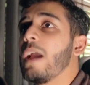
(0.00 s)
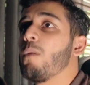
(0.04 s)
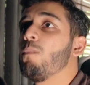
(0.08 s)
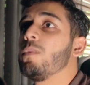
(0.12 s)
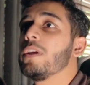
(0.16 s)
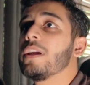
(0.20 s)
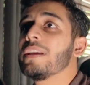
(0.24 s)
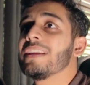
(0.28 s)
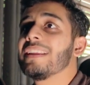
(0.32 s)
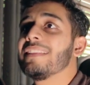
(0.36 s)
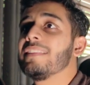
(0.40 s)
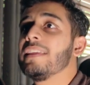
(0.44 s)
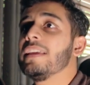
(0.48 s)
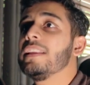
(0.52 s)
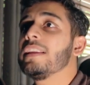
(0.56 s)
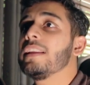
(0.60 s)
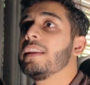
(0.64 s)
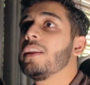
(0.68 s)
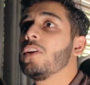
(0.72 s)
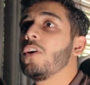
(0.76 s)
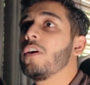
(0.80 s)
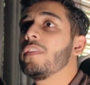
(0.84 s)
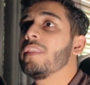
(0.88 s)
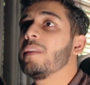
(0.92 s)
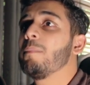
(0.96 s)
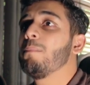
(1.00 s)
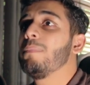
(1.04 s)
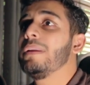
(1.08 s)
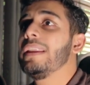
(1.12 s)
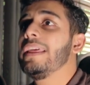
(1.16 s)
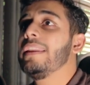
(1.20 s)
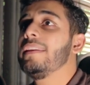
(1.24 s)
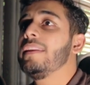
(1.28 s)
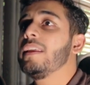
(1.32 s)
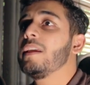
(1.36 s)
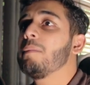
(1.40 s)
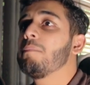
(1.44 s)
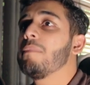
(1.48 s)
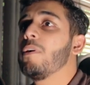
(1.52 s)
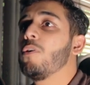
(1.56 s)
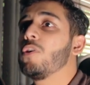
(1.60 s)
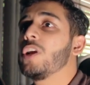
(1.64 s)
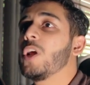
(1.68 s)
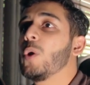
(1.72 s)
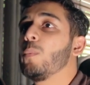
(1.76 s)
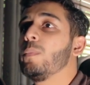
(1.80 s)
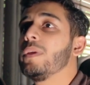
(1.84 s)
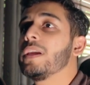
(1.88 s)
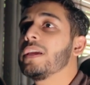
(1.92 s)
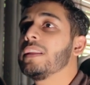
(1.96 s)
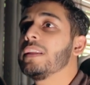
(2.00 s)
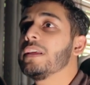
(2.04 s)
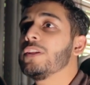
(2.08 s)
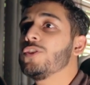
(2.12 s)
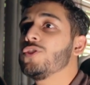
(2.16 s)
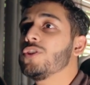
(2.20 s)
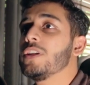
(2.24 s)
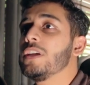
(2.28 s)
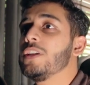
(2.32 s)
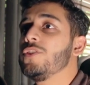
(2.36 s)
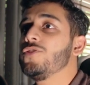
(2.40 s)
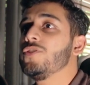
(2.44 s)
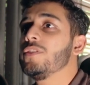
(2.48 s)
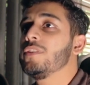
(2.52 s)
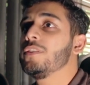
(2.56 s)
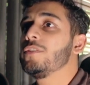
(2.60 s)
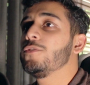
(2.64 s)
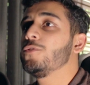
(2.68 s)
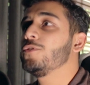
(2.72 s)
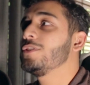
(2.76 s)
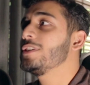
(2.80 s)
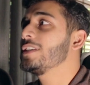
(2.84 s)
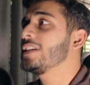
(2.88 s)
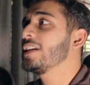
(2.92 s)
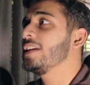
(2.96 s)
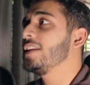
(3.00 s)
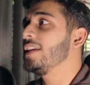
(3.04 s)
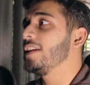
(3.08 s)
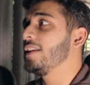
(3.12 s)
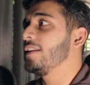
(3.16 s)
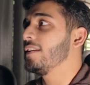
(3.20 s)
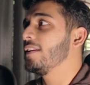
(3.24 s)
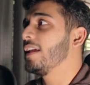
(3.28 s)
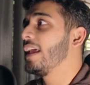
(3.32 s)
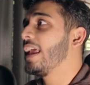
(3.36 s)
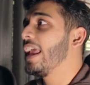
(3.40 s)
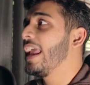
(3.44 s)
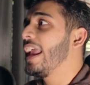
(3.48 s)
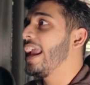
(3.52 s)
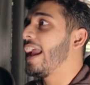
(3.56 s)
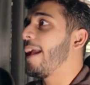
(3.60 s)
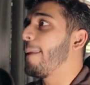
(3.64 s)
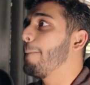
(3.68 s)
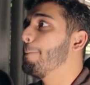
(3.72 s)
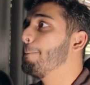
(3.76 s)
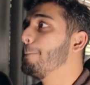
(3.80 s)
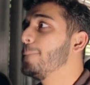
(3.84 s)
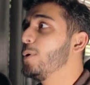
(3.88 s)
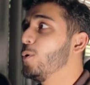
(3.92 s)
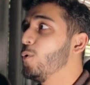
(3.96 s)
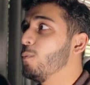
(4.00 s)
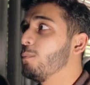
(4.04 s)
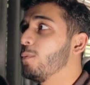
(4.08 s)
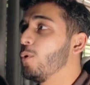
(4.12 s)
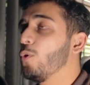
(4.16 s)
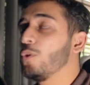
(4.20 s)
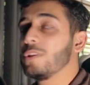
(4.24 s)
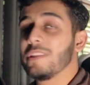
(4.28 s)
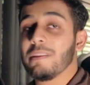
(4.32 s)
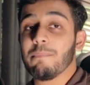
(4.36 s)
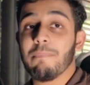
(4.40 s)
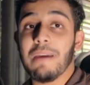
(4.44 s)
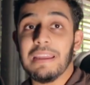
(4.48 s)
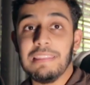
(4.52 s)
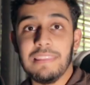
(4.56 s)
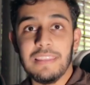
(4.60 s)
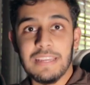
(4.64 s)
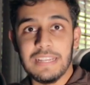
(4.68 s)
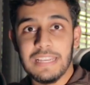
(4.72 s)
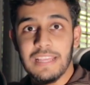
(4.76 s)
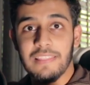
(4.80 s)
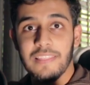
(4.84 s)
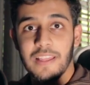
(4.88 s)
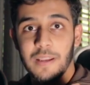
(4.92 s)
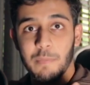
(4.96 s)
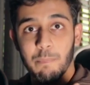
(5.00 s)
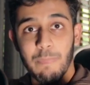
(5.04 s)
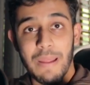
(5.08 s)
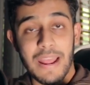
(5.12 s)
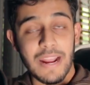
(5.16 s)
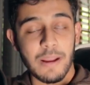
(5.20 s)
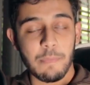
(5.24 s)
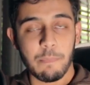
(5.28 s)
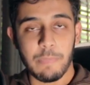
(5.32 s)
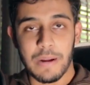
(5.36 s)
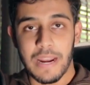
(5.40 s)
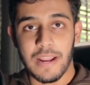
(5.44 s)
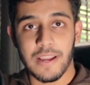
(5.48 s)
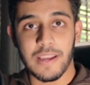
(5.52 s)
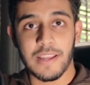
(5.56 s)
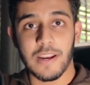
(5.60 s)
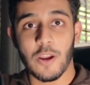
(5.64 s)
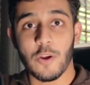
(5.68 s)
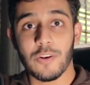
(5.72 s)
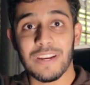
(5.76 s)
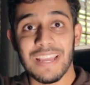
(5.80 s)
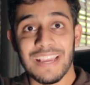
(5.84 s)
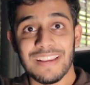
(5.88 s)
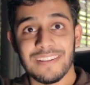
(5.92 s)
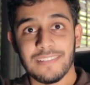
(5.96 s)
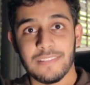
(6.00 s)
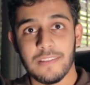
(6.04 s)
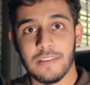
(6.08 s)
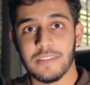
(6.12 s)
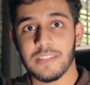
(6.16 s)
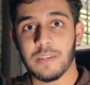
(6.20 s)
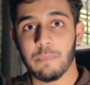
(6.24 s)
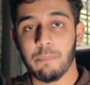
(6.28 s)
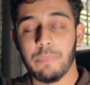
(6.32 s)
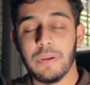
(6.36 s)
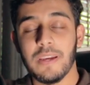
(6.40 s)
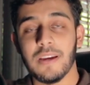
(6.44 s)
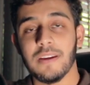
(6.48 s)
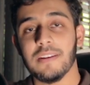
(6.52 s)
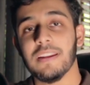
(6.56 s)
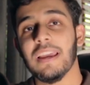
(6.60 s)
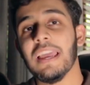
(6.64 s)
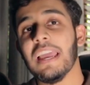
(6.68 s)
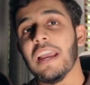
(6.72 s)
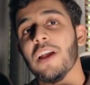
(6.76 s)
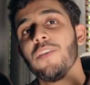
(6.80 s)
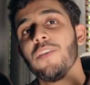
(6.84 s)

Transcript: and we're going to then click on the blending mode, and we're going to change it to screen, and boom, automatically that background has disappeared.